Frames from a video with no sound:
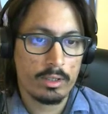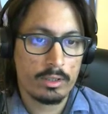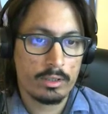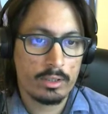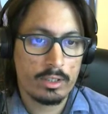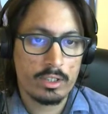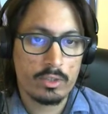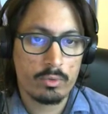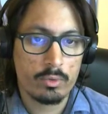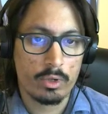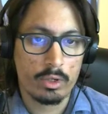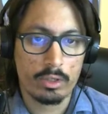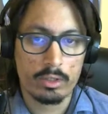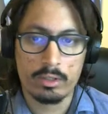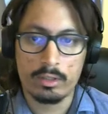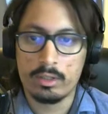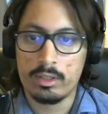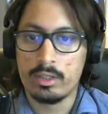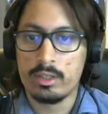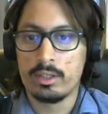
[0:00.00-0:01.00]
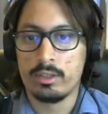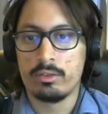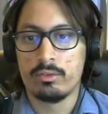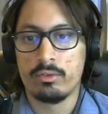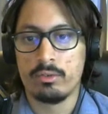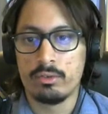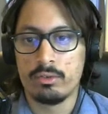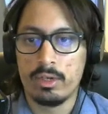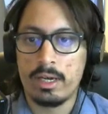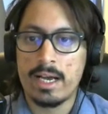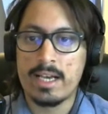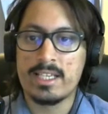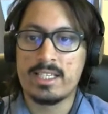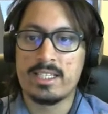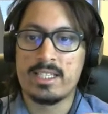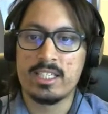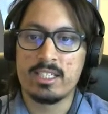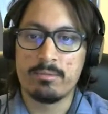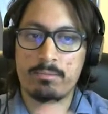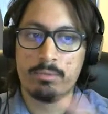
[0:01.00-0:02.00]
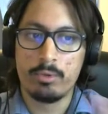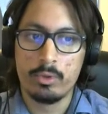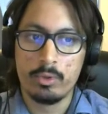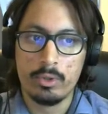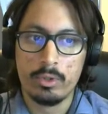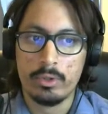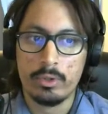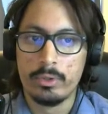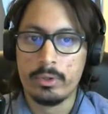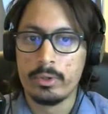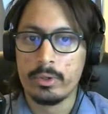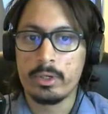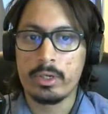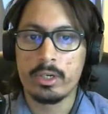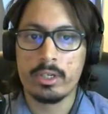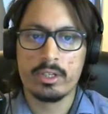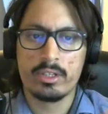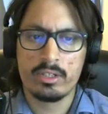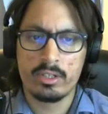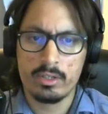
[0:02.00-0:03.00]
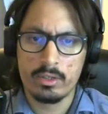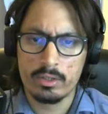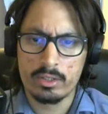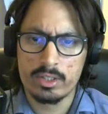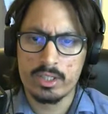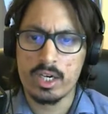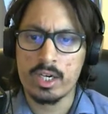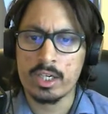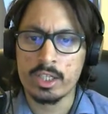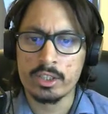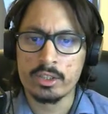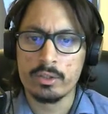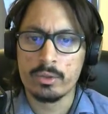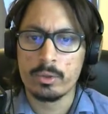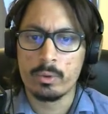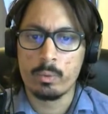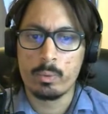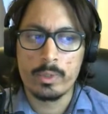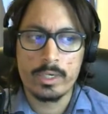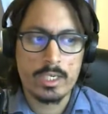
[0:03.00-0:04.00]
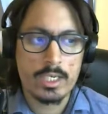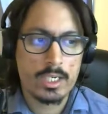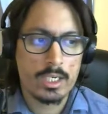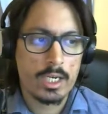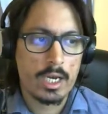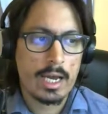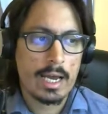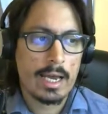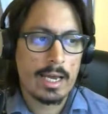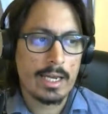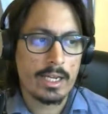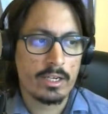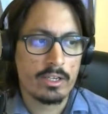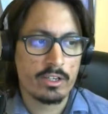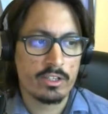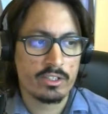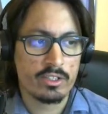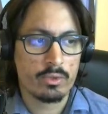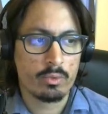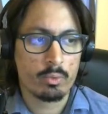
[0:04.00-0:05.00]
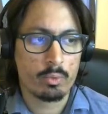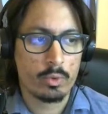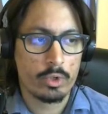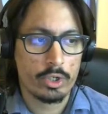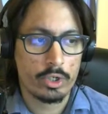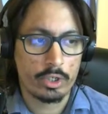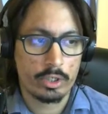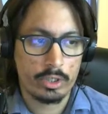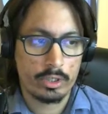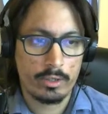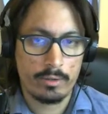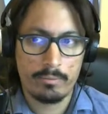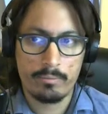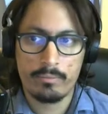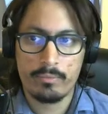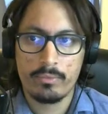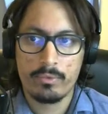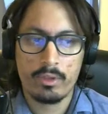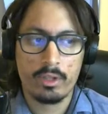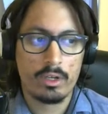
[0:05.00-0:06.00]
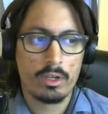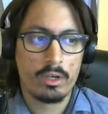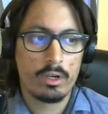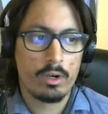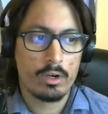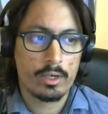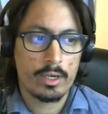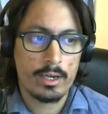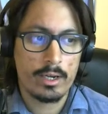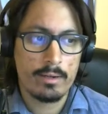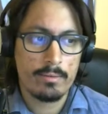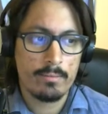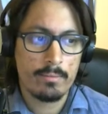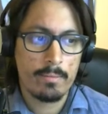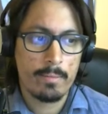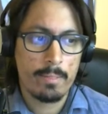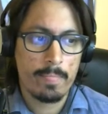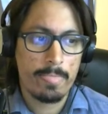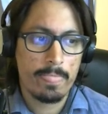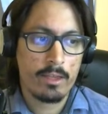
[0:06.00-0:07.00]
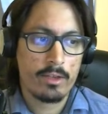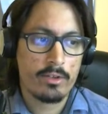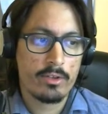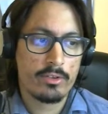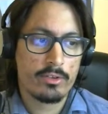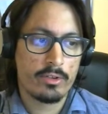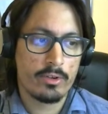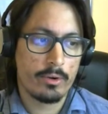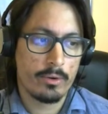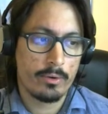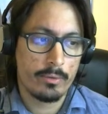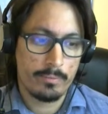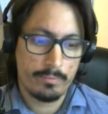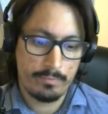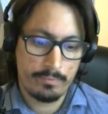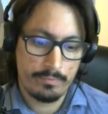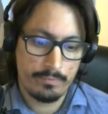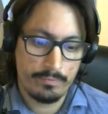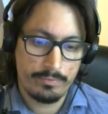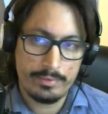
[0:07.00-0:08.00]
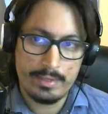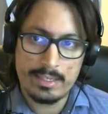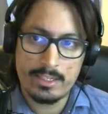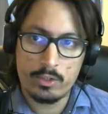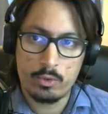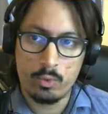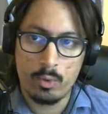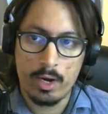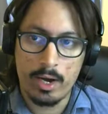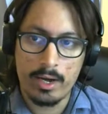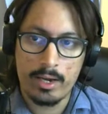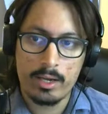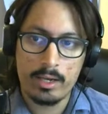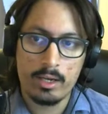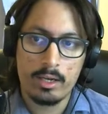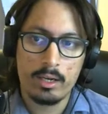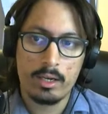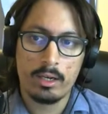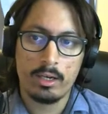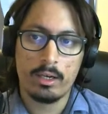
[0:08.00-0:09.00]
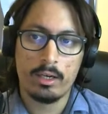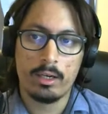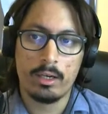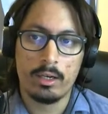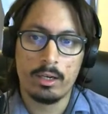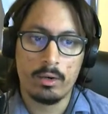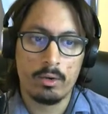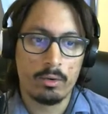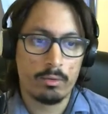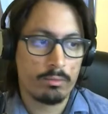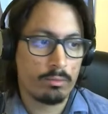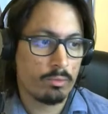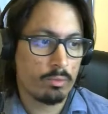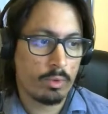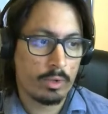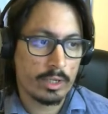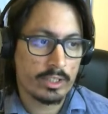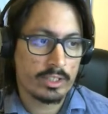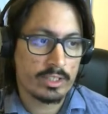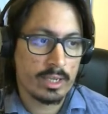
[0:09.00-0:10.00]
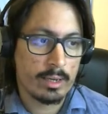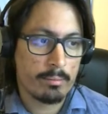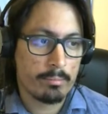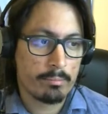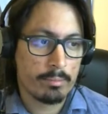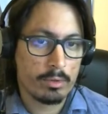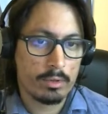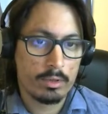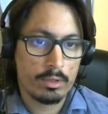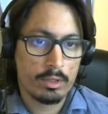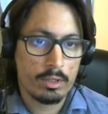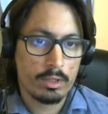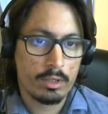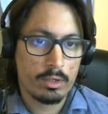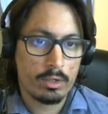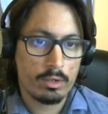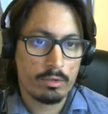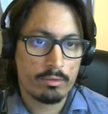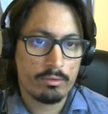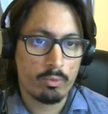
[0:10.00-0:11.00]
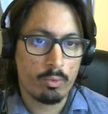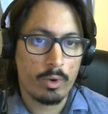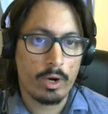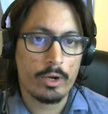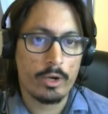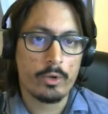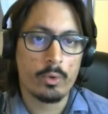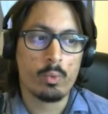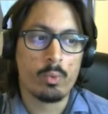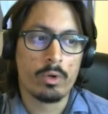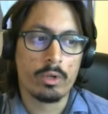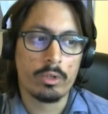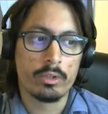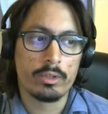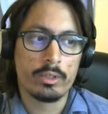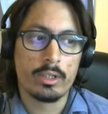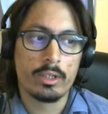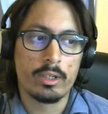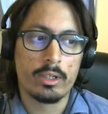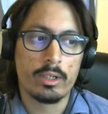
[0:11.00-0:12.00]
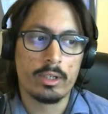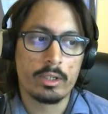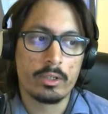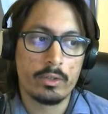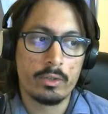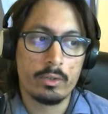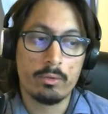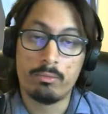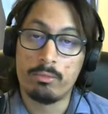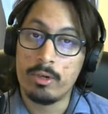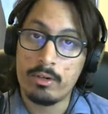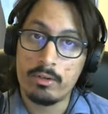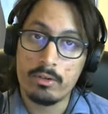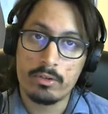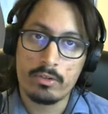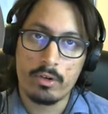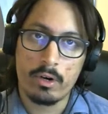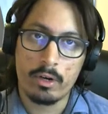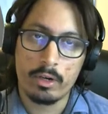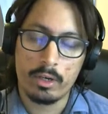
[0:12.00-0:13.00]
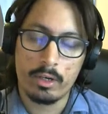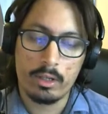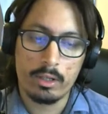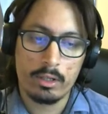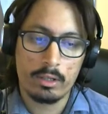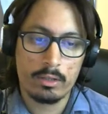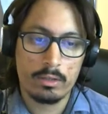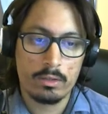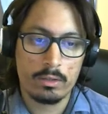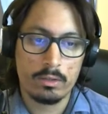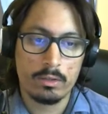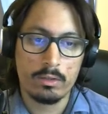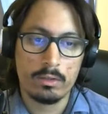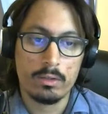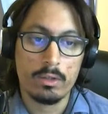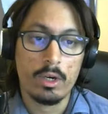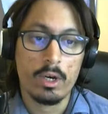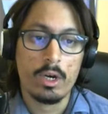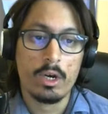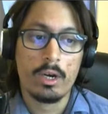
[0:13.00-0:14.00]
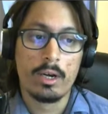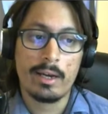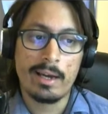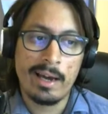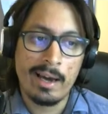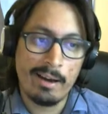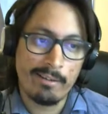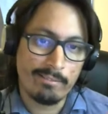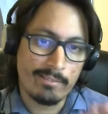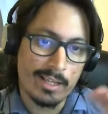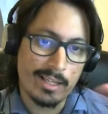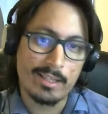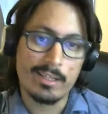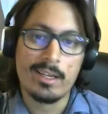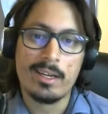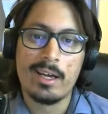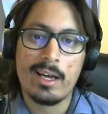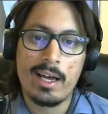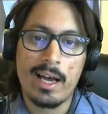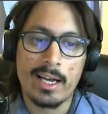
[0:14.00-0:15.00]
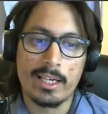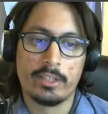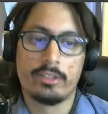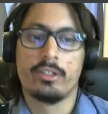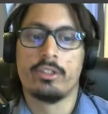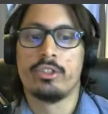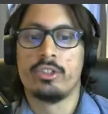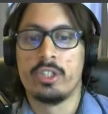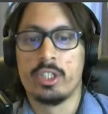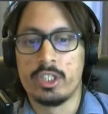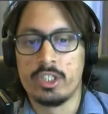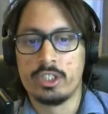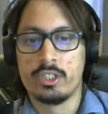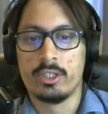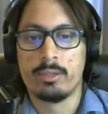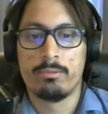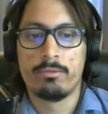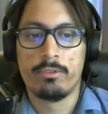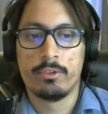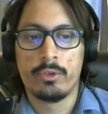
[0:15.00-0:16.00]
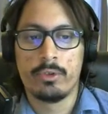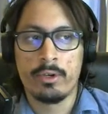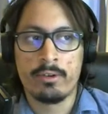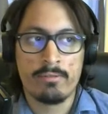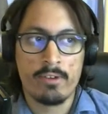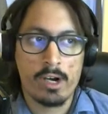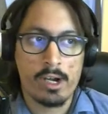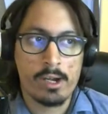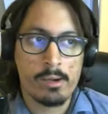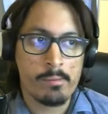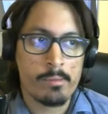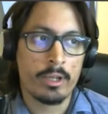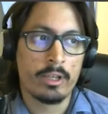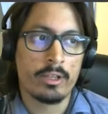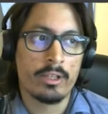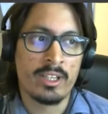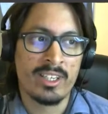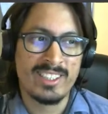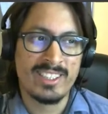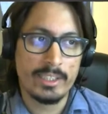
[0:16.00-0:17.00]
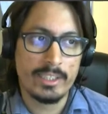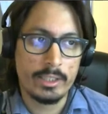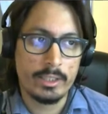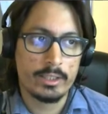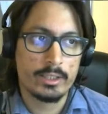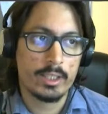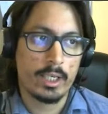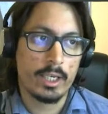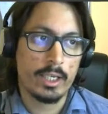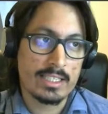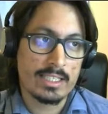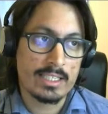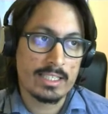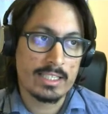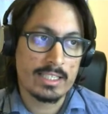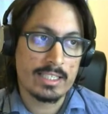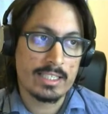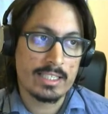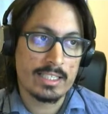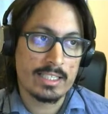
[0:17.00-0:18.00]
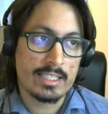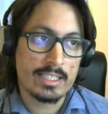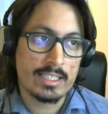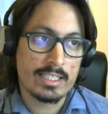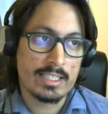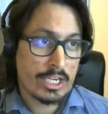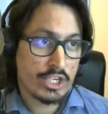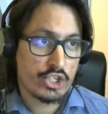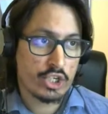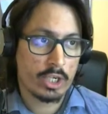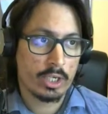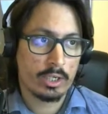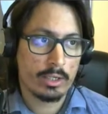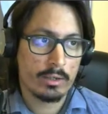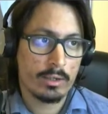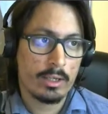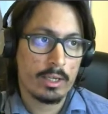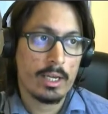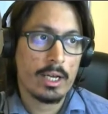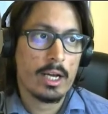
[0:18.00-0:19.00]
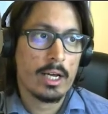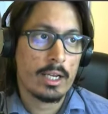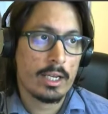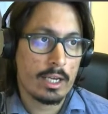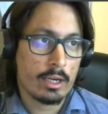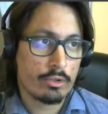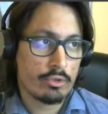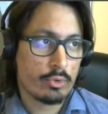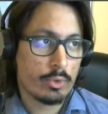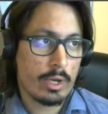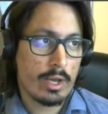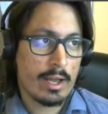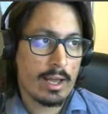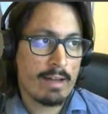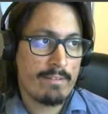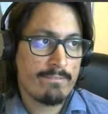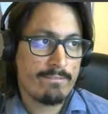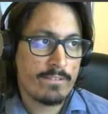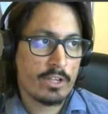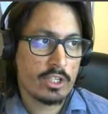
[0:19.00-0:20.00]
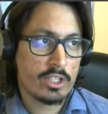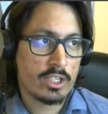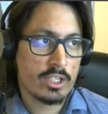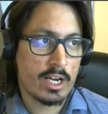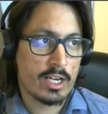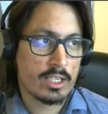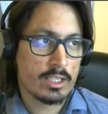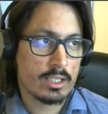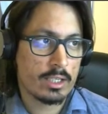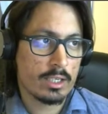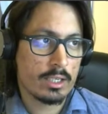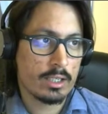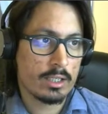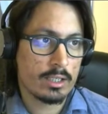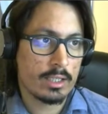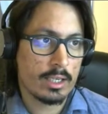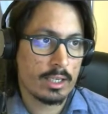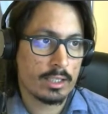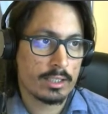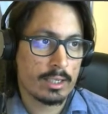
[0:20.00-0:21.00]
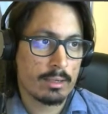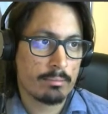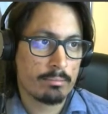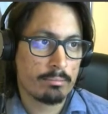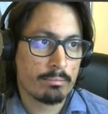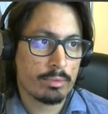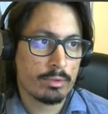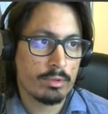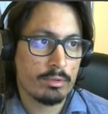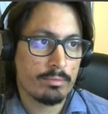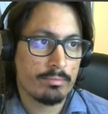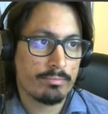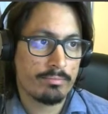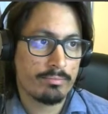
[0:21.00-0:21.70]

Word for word: this one, it has this blue look, it's starting to look weird, it doesn't work okay so that's why uh, one example of why you want a cube render target to have that extra touch up for your environment and detail that is actually matching now to emphasize the example